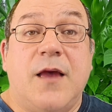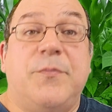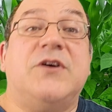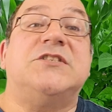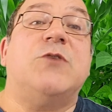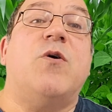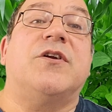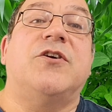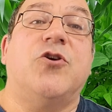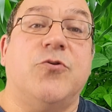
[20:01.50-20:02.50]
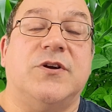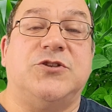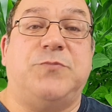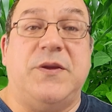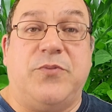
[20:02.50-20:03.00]
because they want to
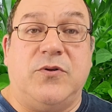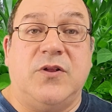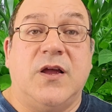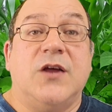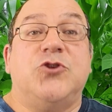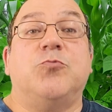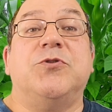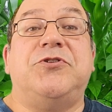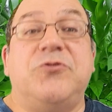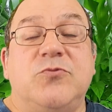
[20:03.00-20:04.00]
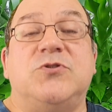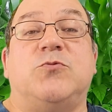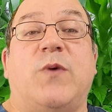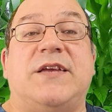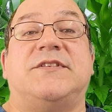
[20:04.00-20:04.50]
encourage people to reduce
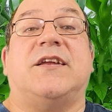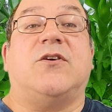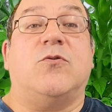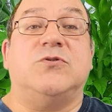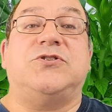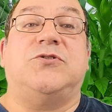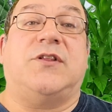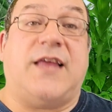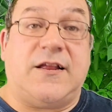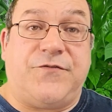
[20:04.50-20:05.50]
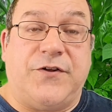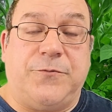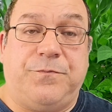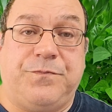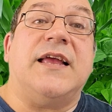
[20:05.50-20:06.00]
waste that goes to the landfill.